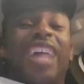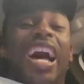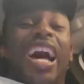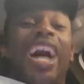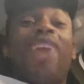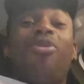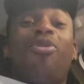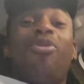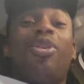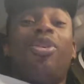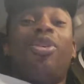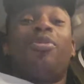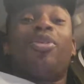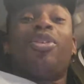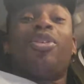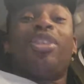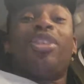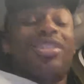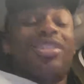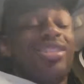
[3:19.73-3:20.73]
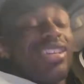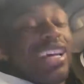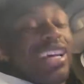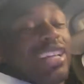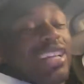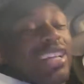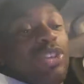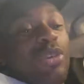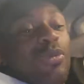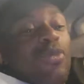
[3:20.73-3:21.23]
I want more
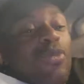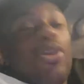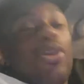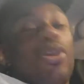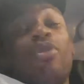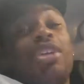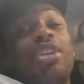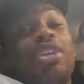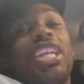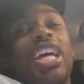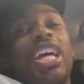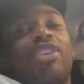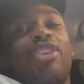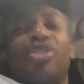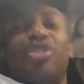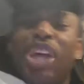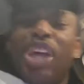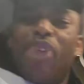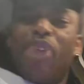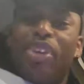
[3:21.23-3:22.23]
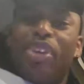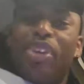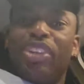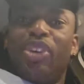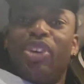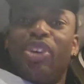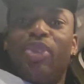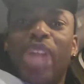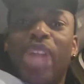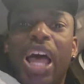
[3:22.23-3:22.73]
inside scoop of what went down. So I wanted to
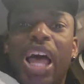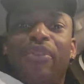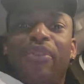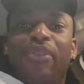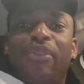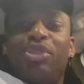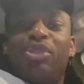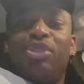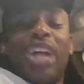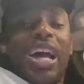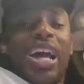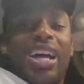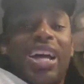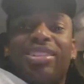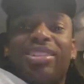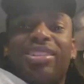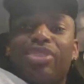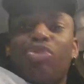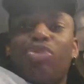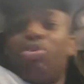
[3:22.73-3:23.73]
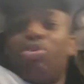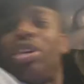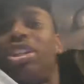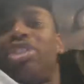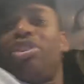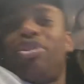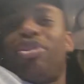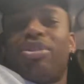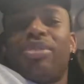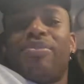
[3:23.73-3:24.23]
go live with you guys, because that's what my
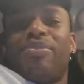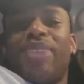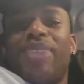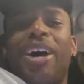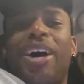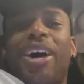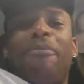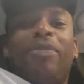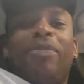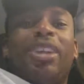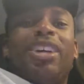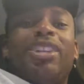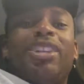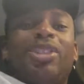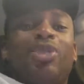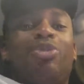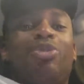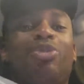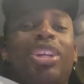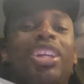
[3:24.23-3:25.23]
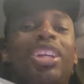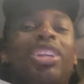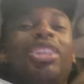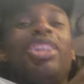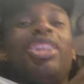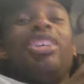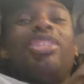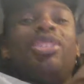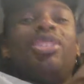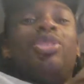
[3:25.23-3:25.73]
channel is about, to read
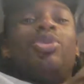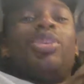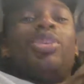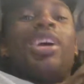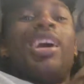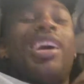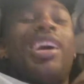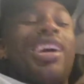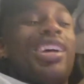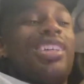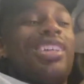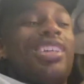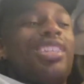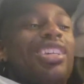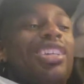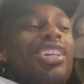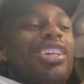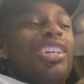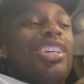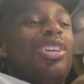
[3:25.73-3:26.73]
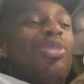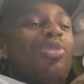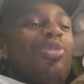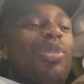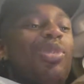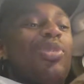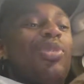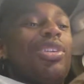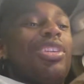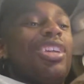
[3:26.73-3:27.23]
to you guys
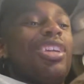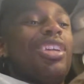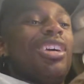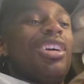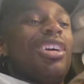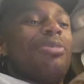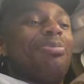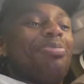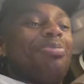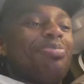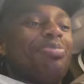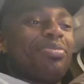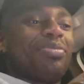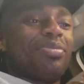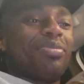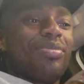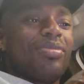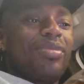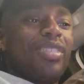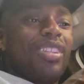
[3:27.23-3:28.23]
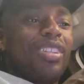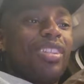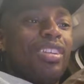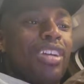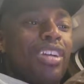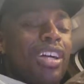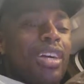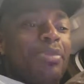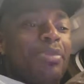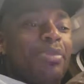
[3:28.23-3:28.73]
what went down.
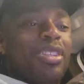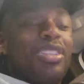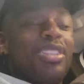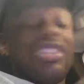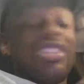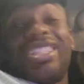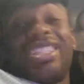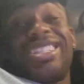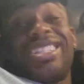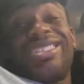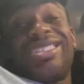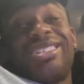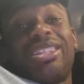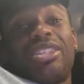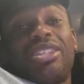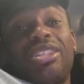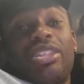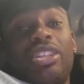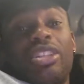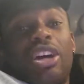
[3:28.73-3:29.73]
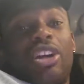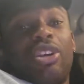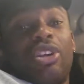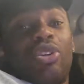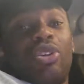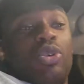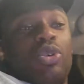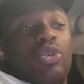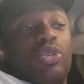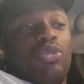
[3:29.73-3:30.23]
This
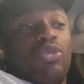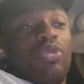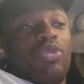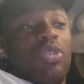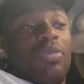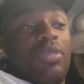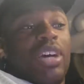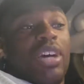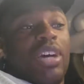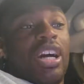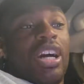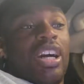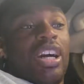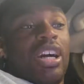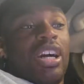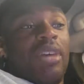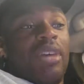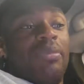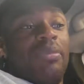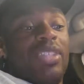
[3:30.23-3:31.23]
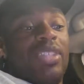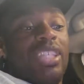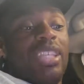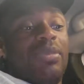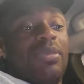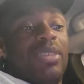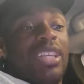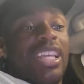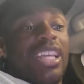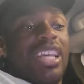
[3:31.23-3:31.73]
article is from
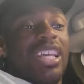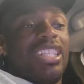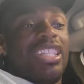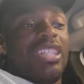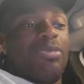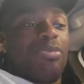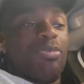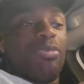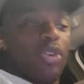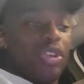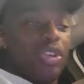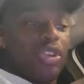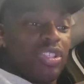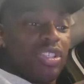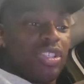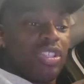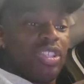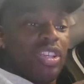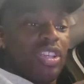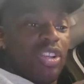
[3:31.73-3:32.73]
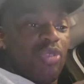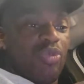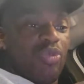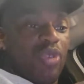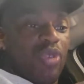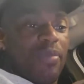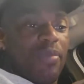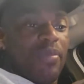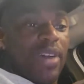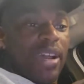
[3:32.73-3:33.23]
CBS Sports,
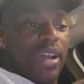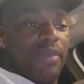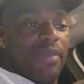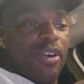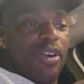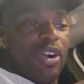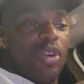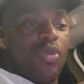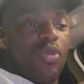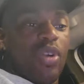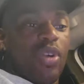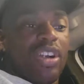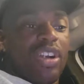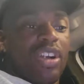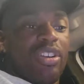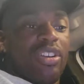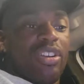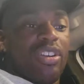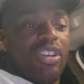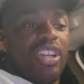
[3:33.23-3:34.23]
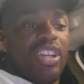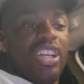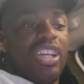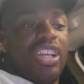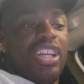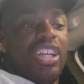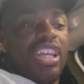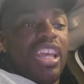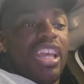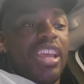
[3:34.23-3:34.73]
written by Paul Walker
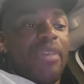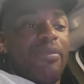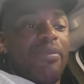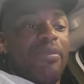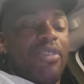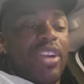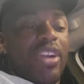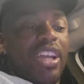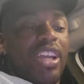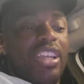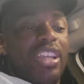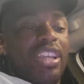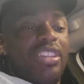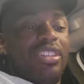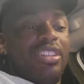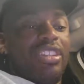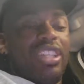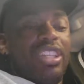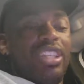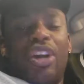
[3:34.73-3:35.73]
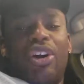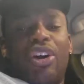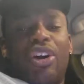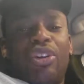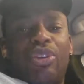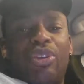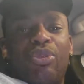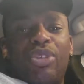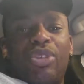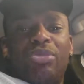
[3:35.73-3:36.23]
and Brian
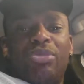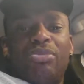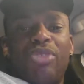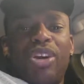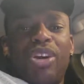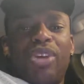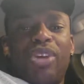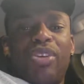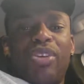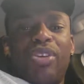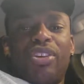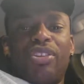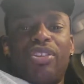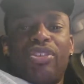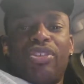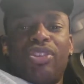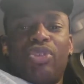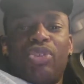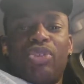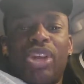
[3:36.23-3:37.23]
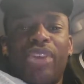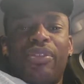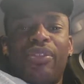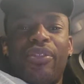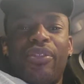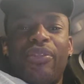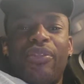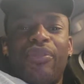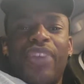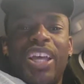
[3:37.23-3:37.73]
DiArdo. Wasn't Paul Walker the
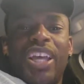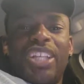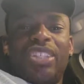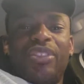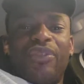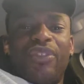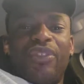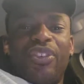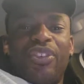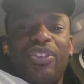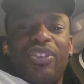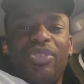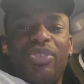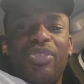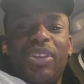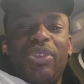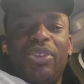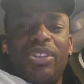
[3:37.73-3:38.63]
driver from Fast and Furious?